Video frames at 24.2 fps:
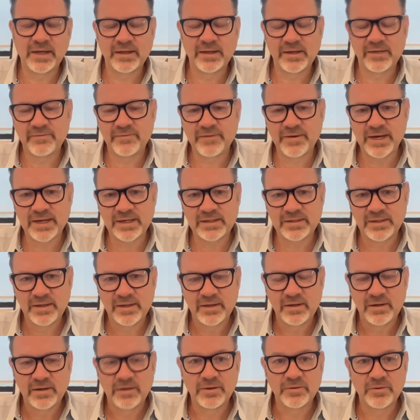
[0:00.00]
And in fact,
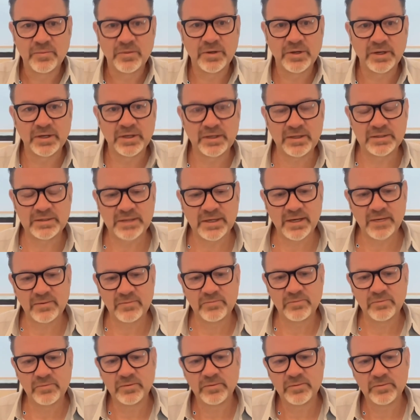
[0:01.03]
on the marketing side,
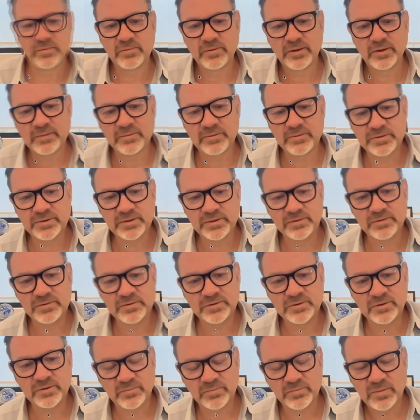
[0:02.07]
we're able to use
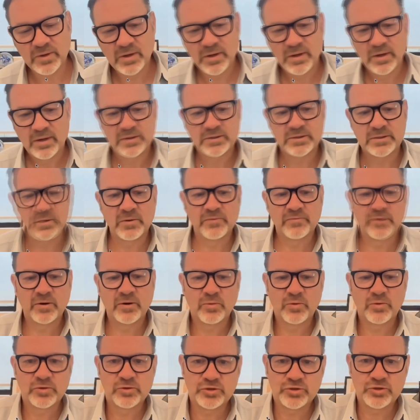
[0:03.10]
some of our
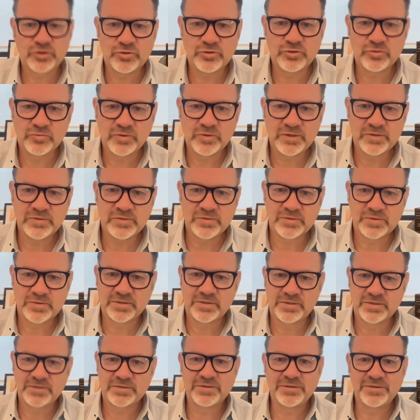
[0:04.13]
more junior
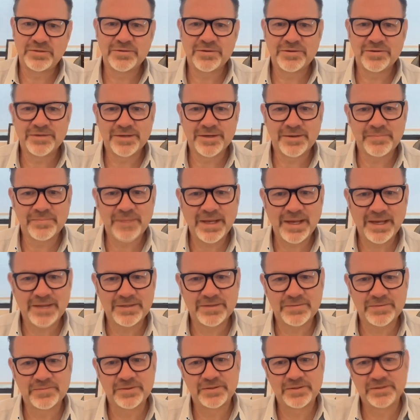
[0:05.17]
resources to do those
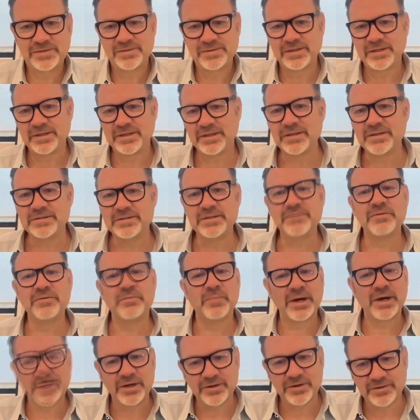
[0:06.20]
updates, which is even
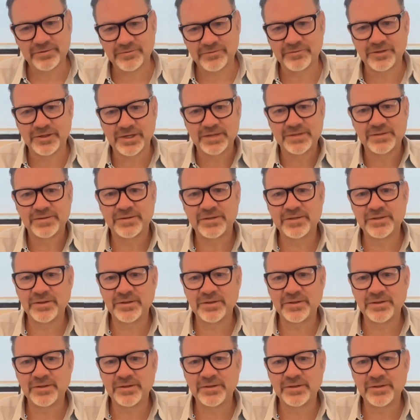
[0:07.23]
better for us, right?